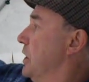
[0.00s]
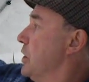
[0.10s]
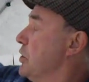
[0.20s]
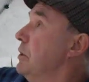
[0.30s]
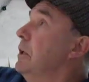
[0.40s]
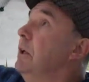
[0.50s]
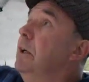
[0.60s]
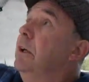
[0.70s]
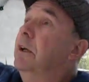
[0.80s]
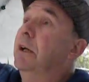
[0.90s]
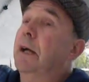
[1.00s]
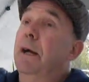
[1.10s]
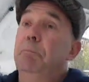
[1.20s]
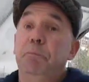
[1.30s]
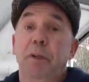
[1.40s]
insulation,
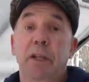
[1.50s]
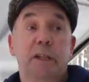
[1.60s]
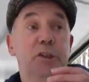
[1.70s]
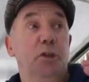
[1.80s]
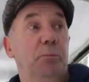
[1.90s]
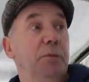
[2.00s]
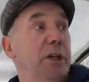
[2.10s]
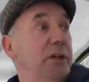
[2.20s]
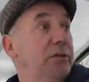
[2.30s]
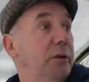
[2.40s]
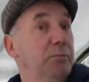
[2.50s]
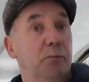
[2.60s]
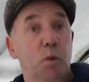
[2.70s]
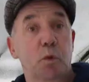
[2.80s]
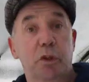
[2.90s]
and that's stopping the heat
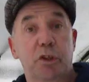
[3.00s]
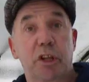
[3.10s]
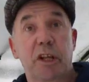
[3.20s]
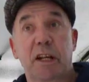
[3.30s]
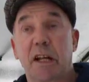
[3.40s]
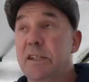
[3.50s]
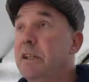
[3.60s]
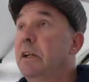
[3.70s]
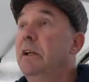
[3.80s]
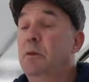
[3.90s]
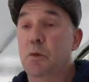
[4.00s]
from going to the glass,